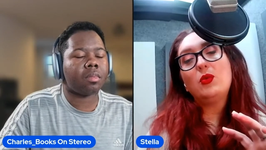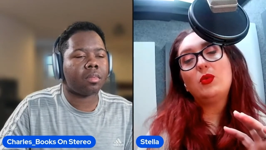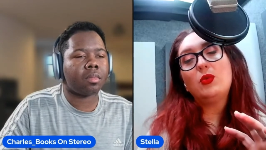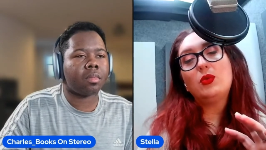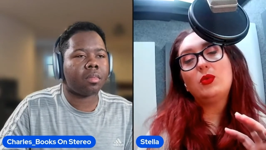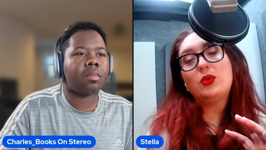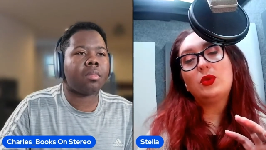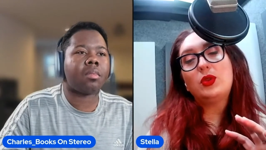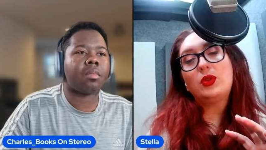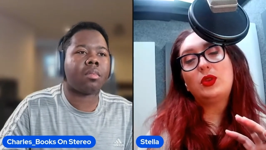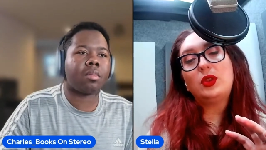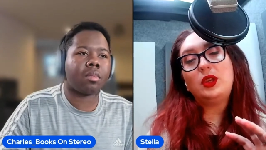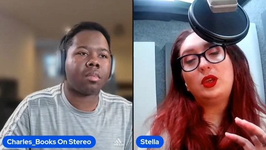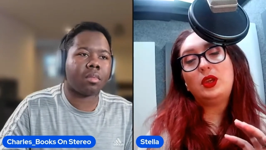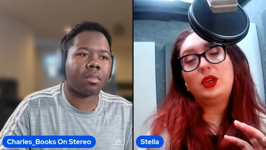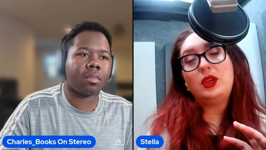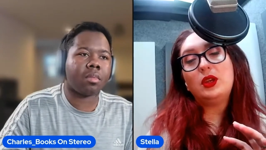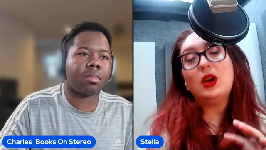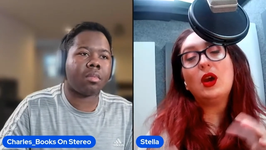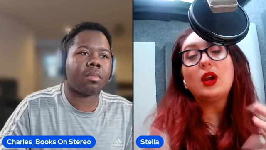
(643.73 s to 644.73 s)

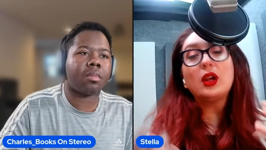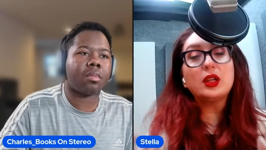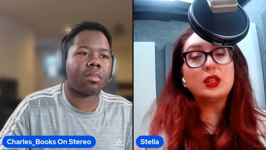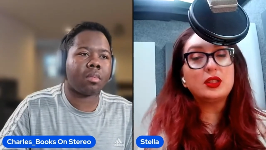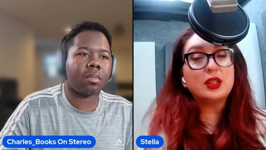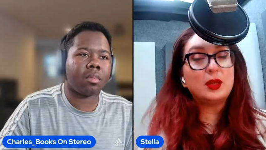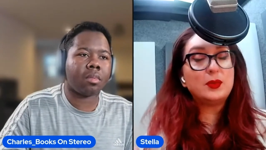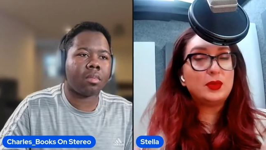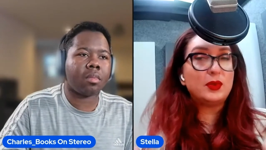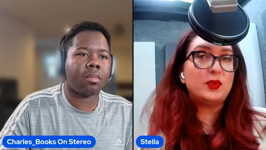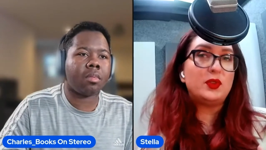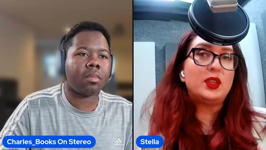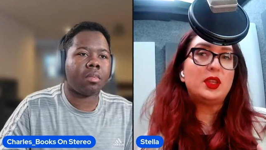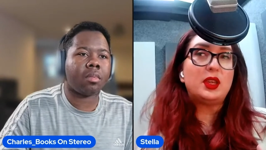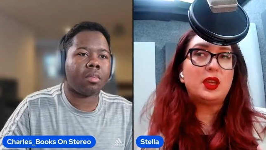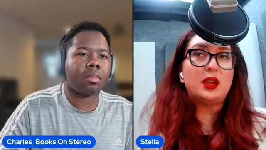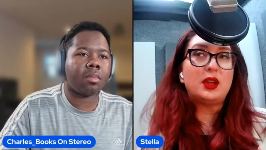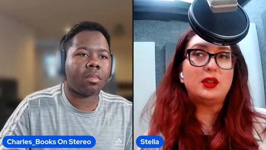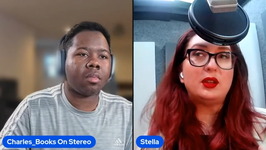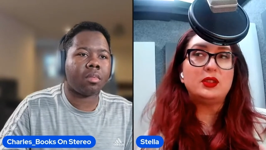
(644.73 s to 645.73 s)
Speaker 1: the archetype of the
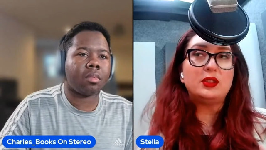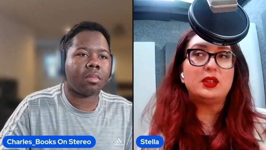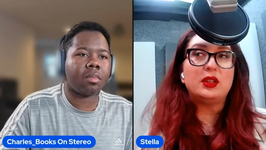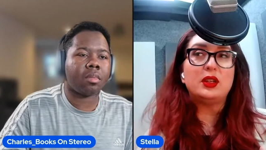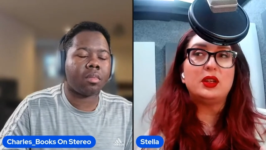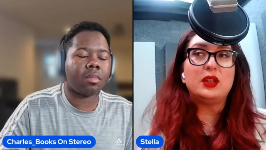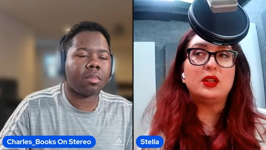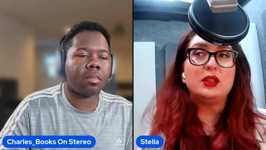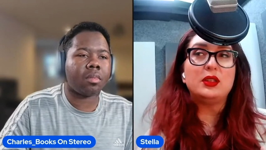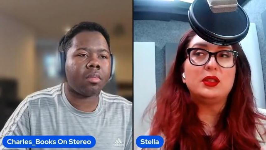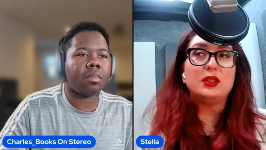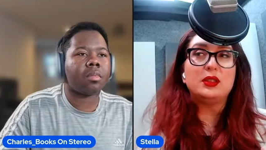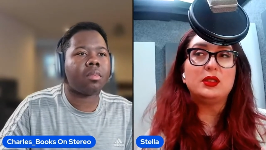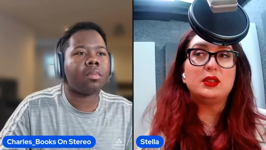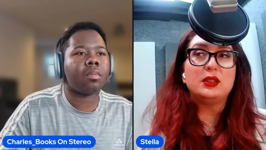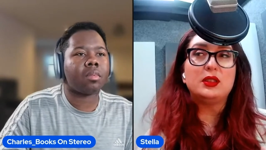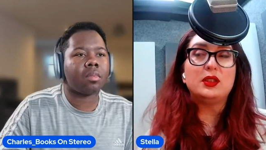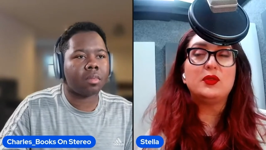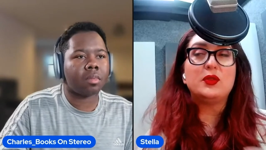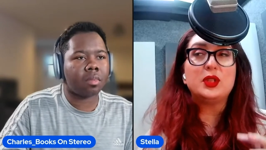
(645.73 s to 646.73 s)
character,
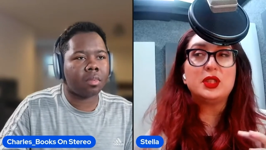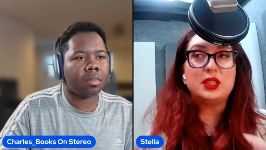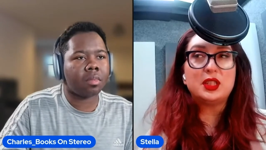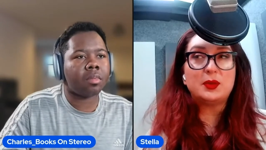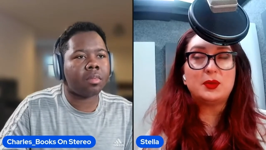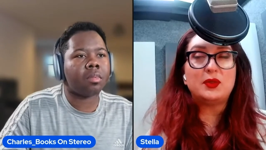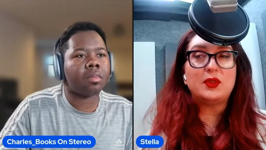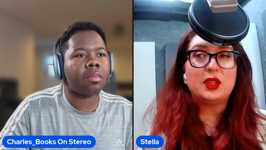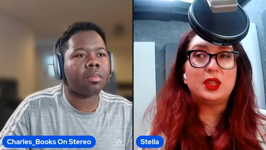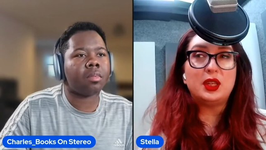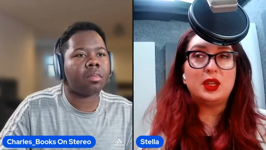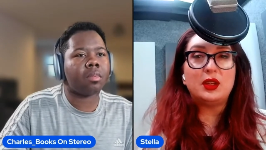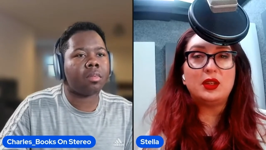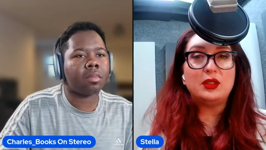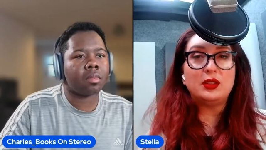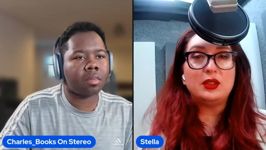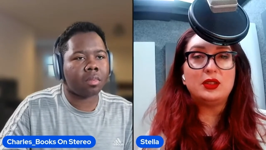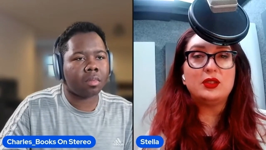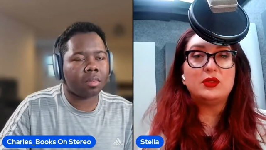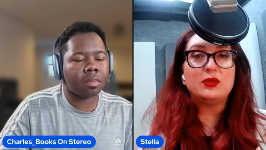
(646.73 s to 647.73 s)
the voice type of the
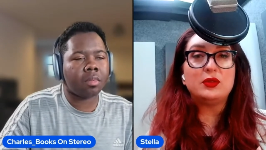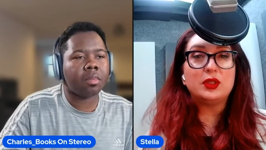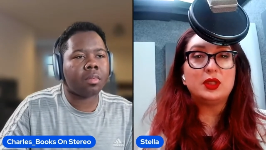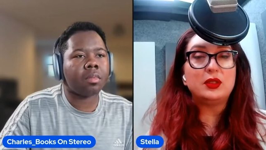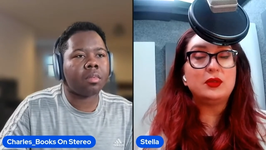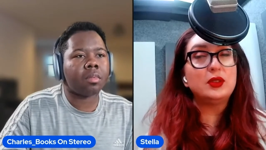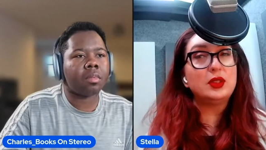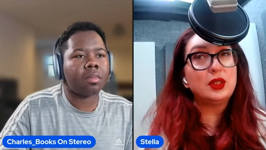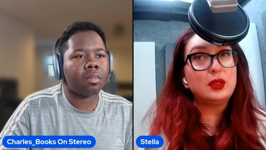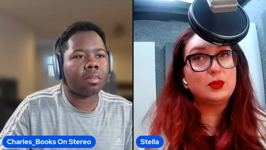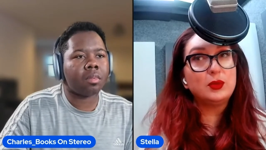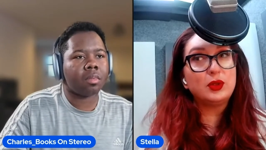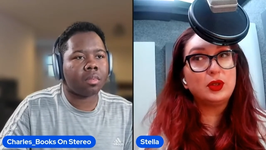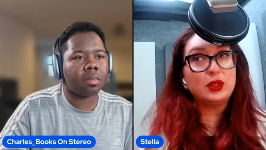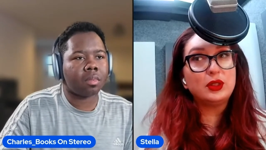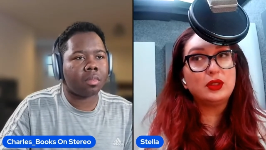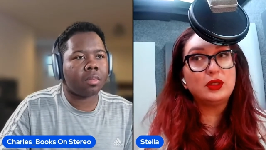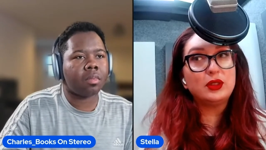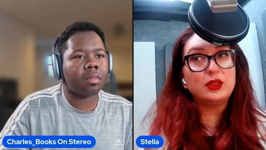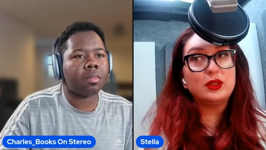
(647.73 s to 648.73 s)
character is really, really
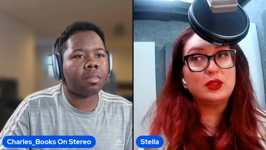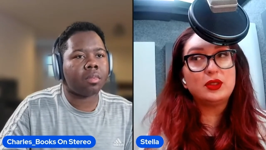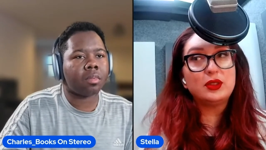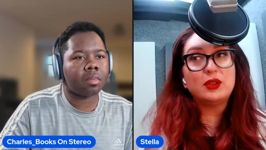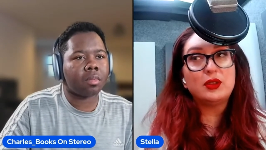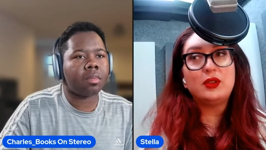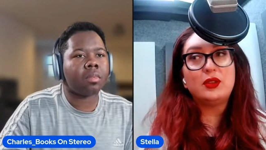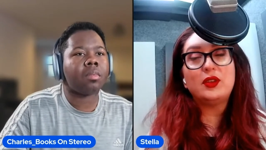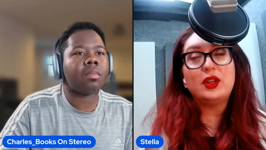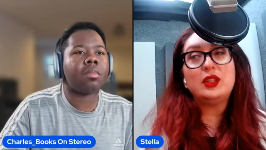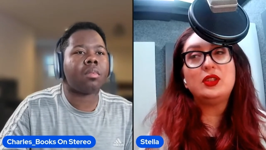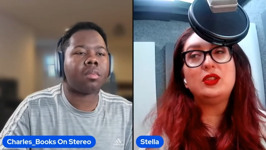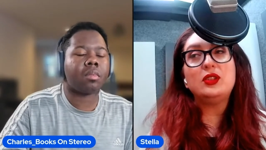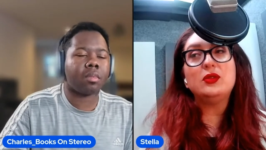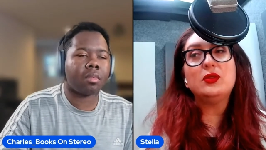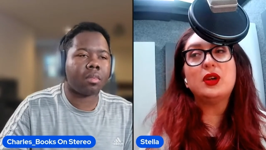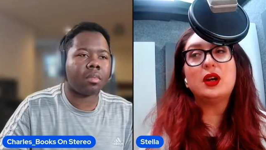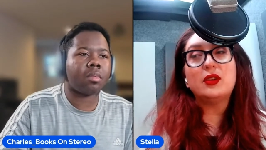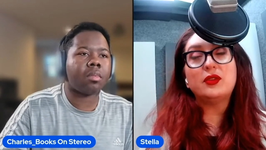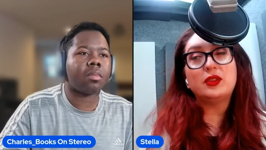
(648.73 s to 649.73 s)
important. So if I do
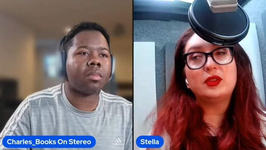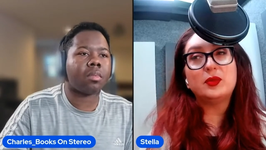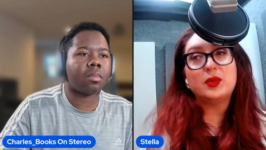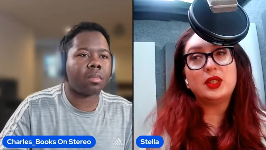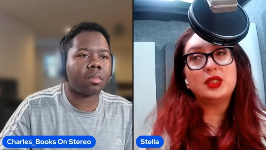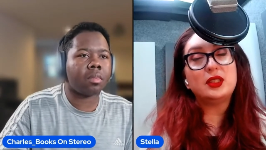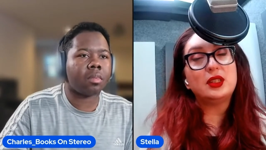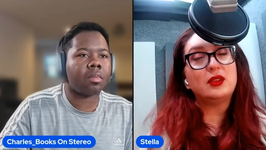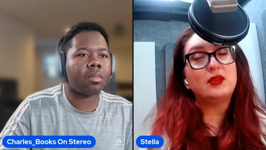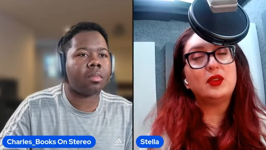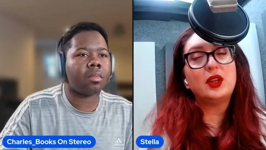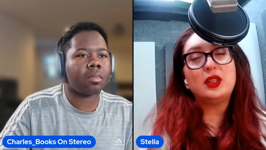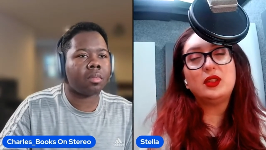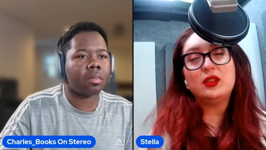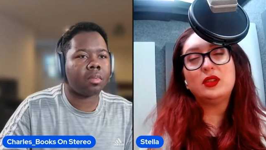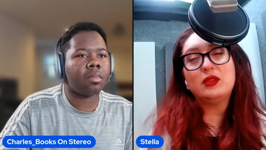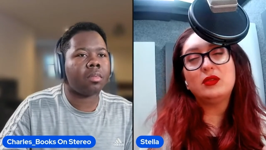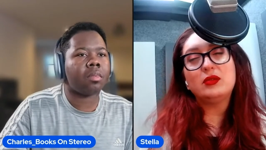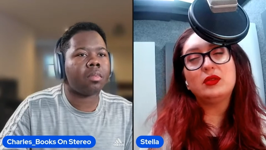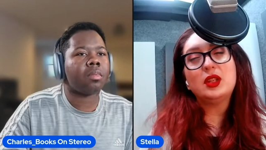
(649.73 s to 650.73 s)
offer myself, I
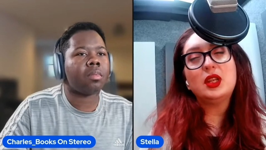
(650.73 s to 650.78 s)
don't